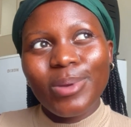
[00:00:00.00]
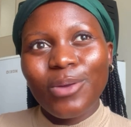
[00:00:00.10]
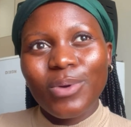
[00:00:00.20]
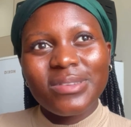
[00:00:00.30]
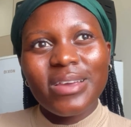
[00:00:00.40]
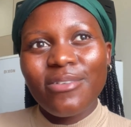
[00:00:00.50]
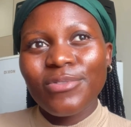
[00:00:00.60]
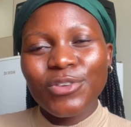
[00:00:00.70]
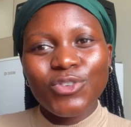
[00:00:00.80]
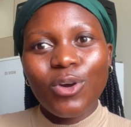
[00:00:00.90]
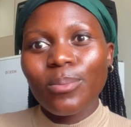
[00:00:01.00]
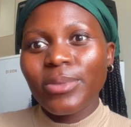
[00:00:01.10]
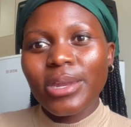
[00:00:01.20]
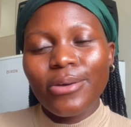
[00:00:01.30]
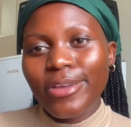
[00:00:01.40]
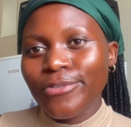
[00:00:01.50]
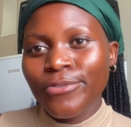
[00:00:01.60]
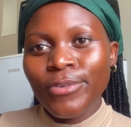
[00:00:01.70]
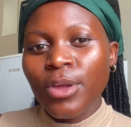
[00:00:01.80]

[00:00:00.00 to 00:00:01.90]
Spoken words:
and once I have the job, then I'll have